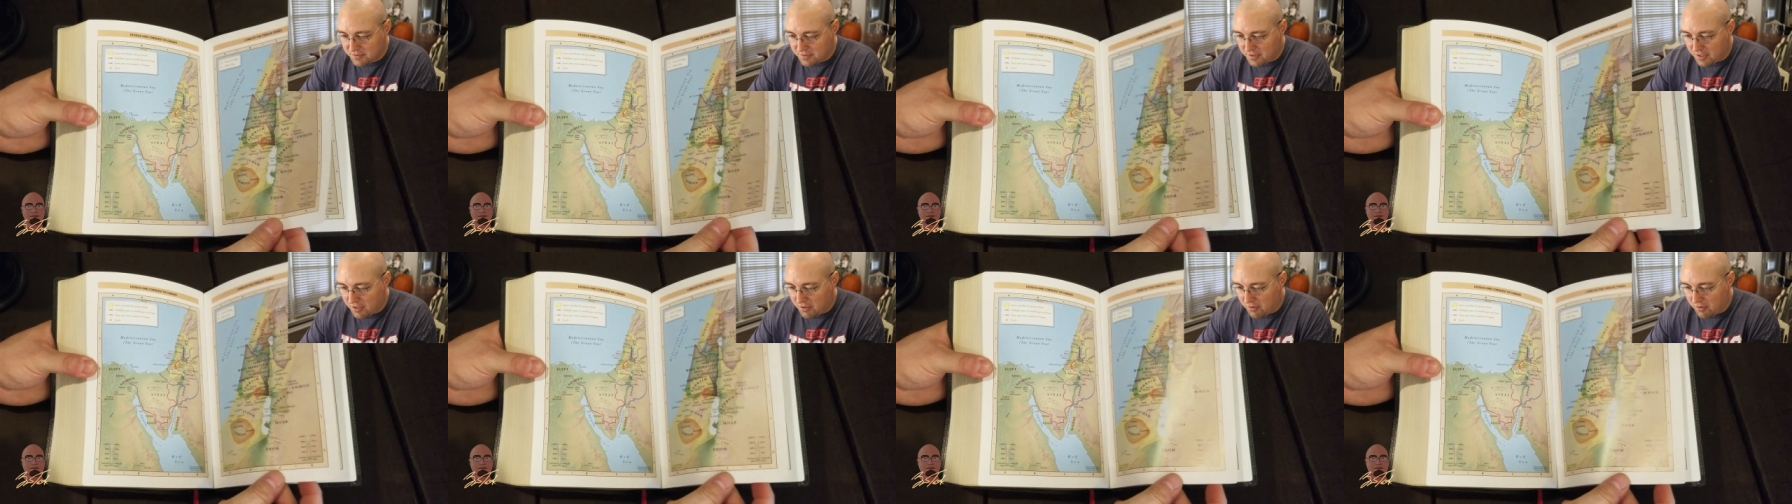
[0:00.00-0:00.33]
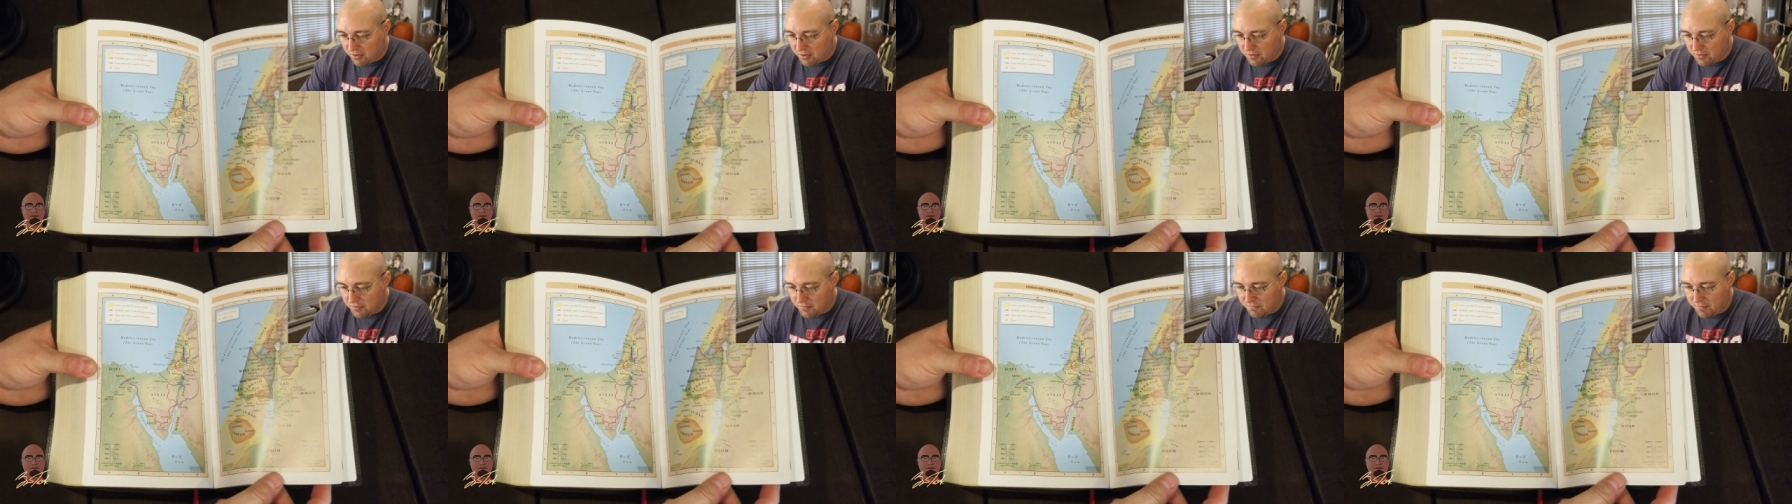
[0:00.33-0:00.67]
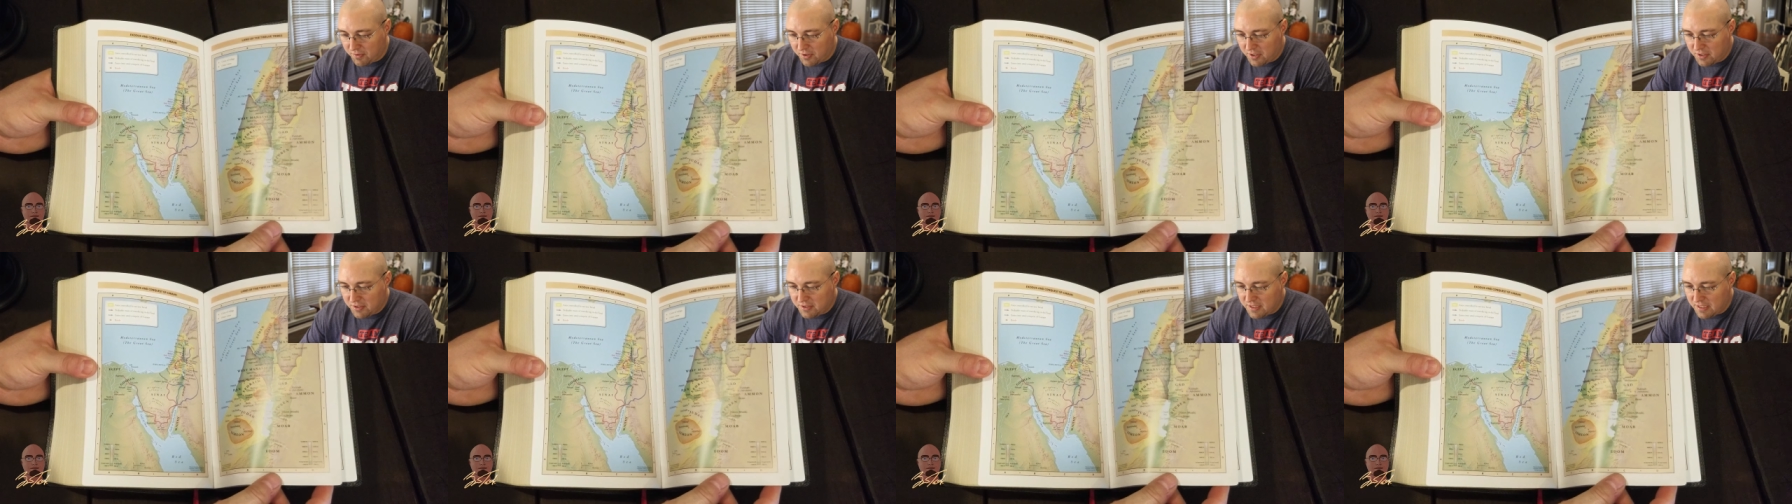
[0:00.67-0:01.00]
They are
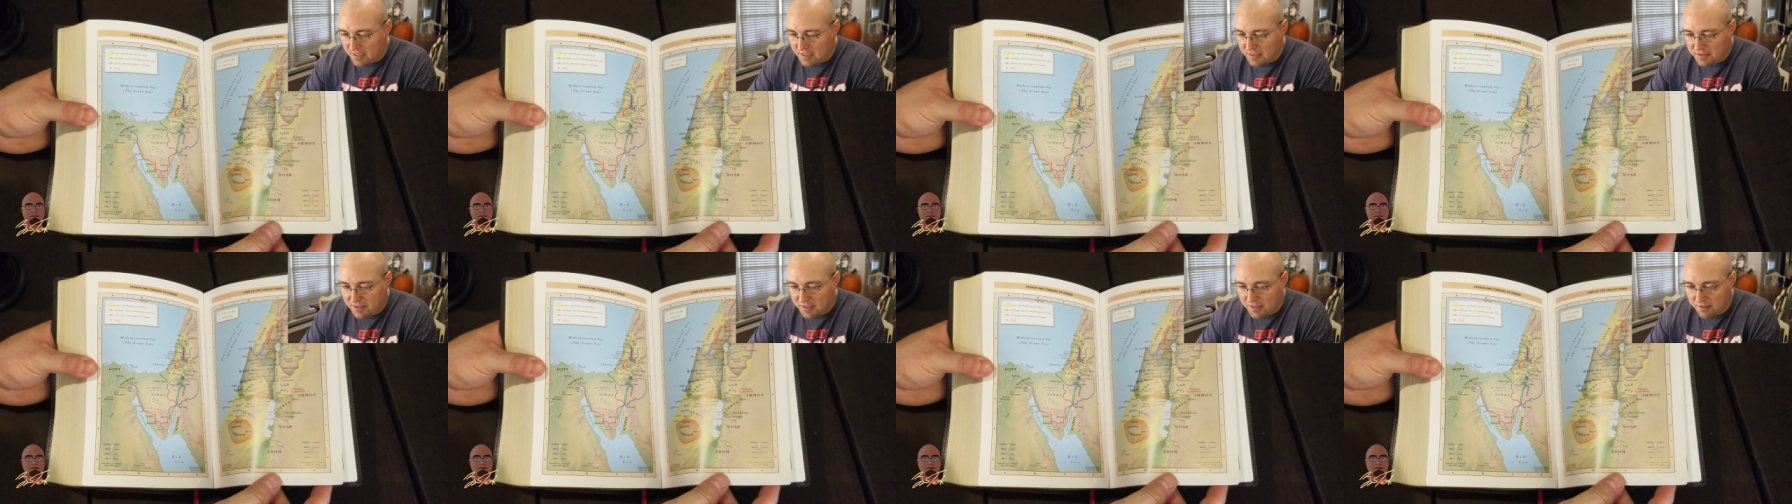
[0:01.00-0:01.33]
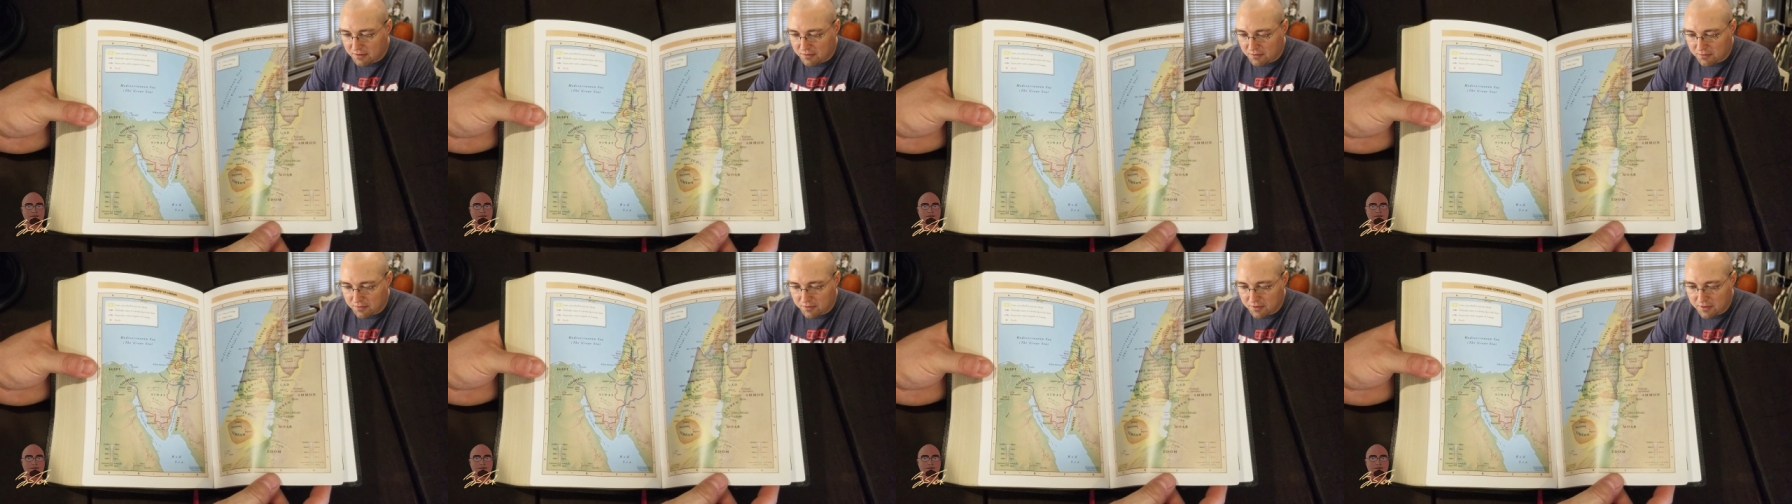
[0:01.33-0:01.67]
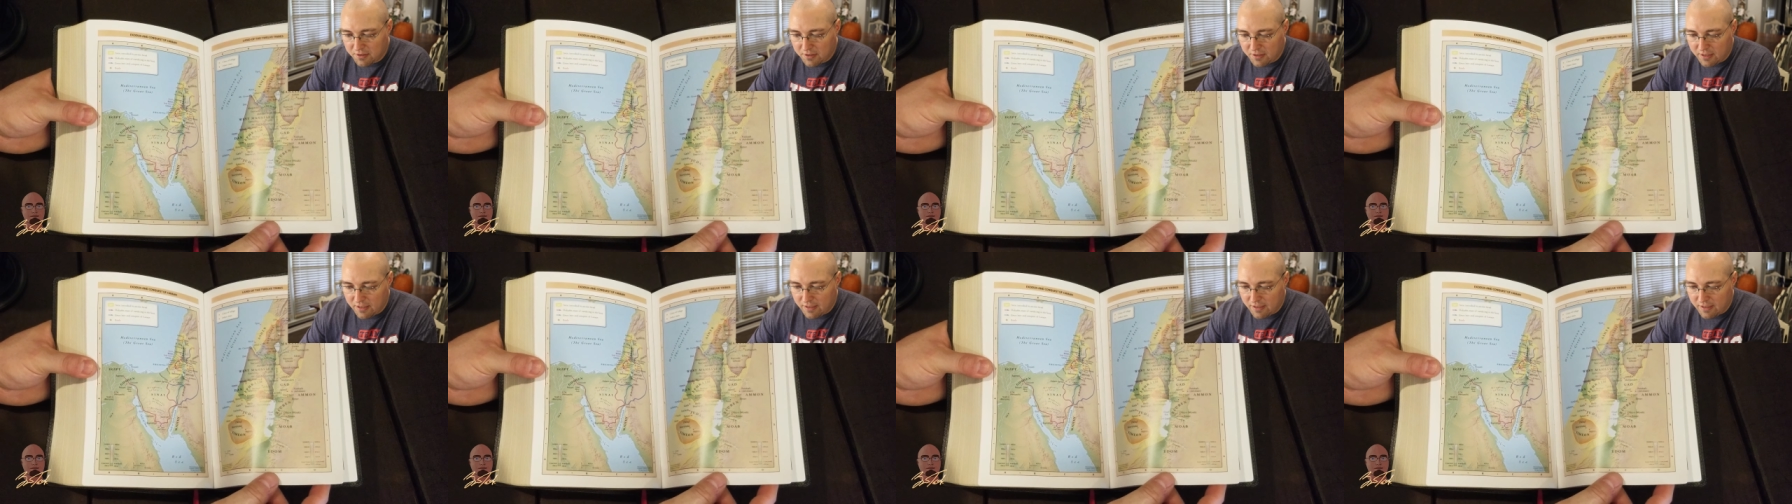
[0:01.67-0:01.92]
very detailed,